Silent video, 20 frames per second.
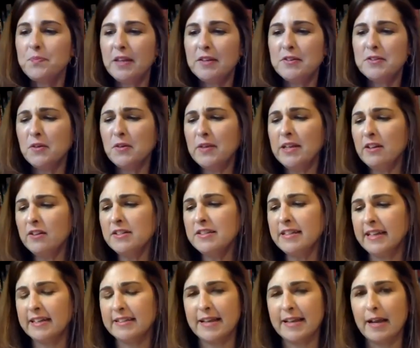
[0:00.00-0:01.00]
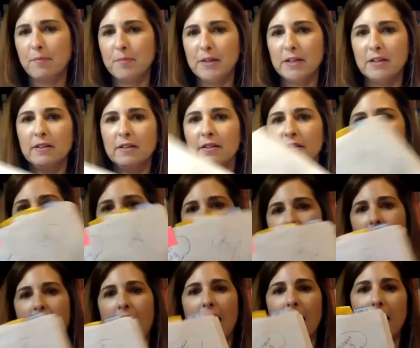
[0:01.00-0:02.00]
So here's an example
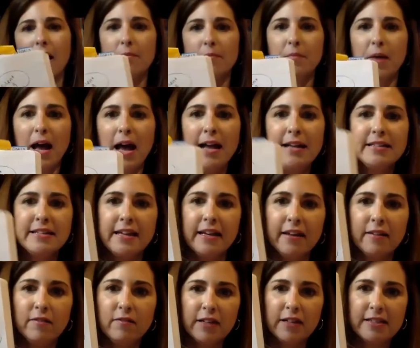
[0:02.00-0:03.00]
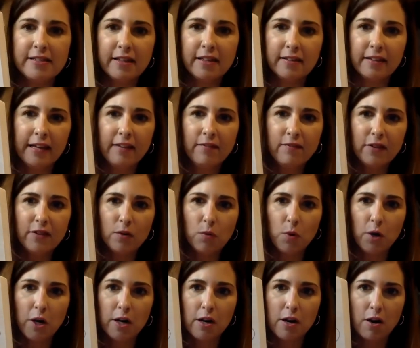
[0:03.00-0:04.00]
I did recently for the
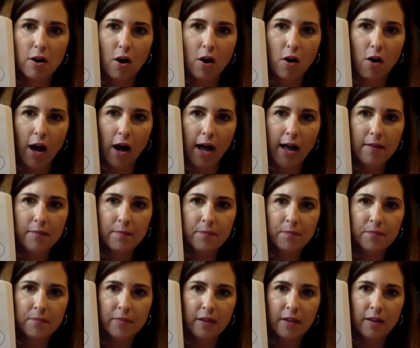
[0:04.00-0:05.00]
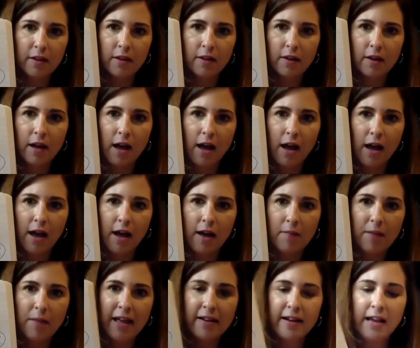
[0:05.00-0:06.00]
word gnaw.
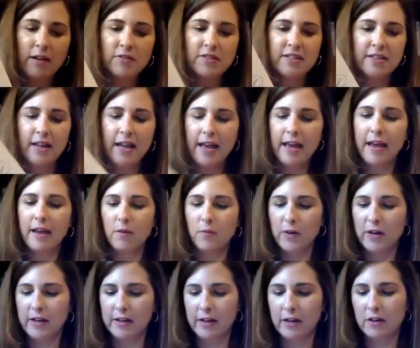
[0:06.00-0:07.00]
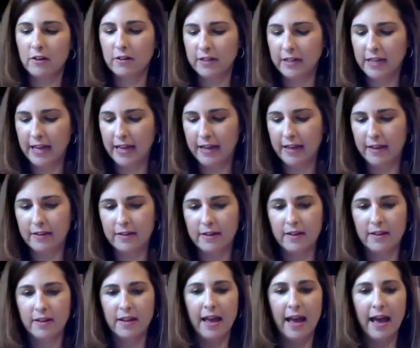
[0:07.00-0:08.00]
And now today we're going to create
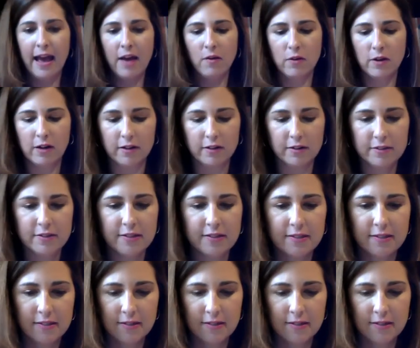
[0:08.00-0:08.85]
ours